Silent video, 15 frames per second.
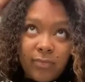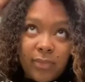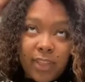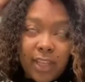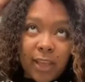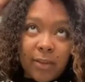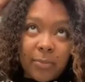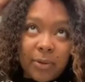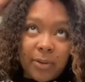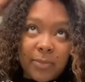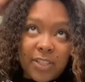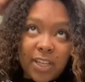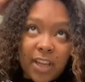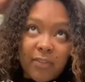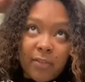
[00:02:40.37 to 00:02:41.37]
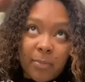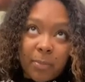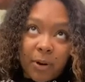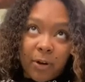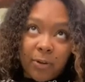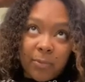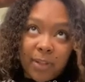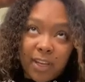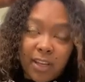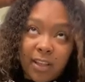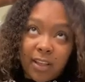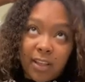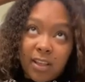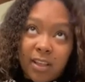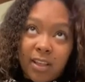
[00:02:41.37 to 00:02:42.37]
I pretty much have a permanent
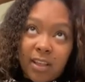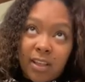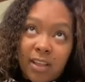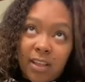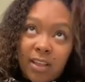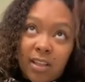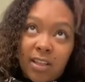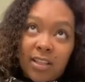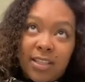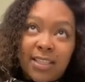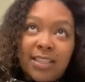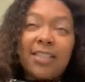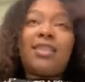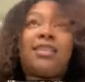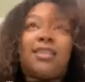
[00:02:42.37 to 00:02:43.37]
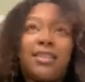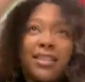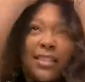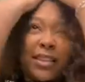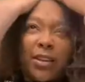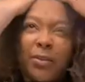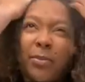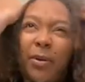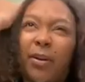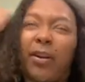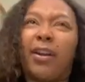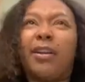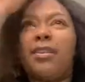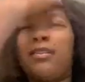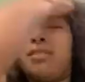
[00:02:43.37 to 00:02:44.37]
center
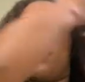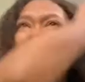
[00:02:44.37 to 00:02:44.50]
part.